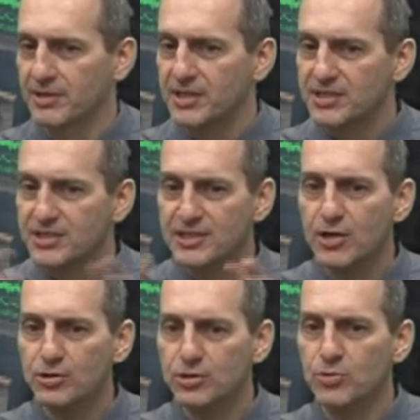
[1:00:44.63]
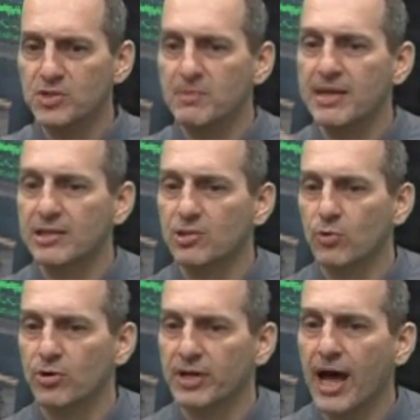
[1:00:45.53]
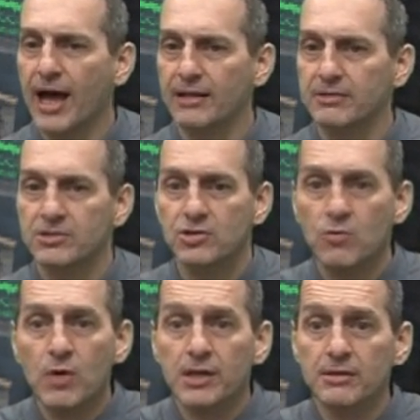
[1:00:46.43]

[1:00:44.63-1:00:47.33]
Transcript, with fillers: CO2 is making the world hot. So what?